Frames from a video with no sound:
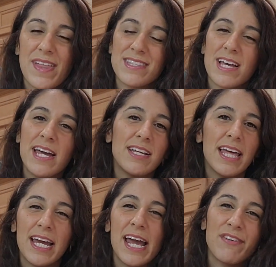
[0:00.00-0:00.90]
That's kind of
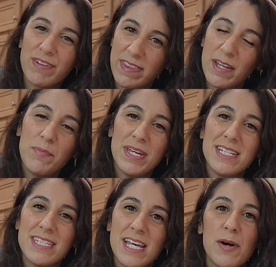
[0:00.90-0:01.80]
like an everything
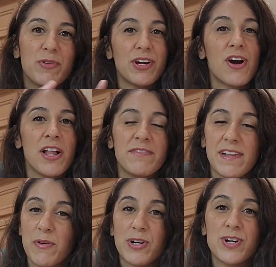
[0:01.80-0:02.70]
pizza with a
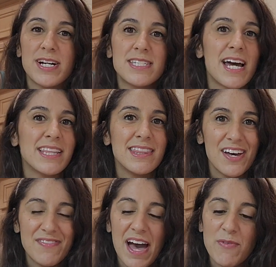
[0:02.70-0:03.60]
cauliflower crust. I
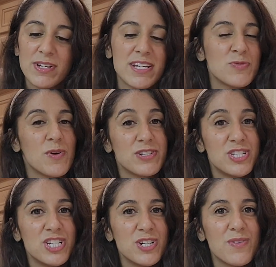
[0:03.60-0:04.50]
love that one as well
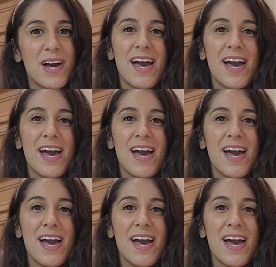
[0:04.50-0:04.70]
too.